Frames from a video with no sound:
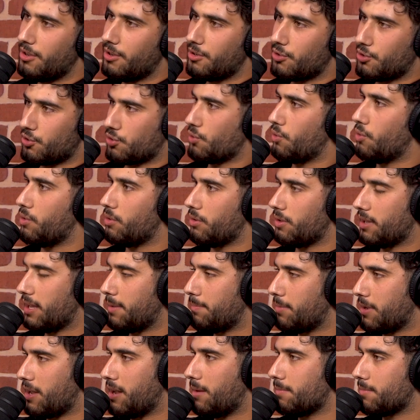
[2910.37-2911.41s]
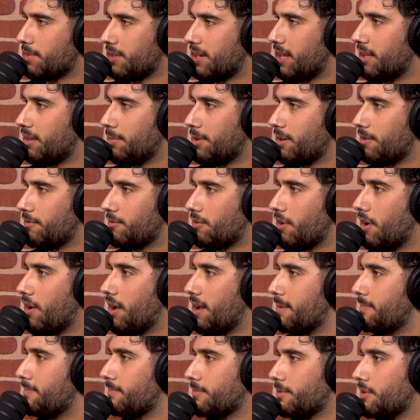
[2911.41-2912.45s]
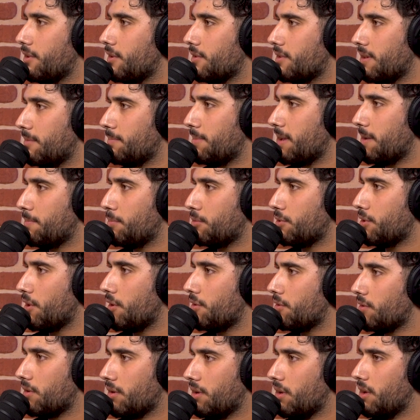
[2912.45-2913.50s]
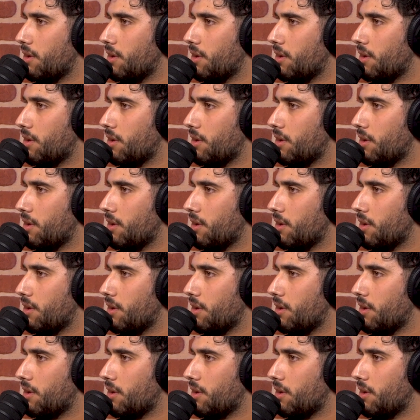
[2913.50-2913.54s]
sure, it becomes an element of time. Some people don't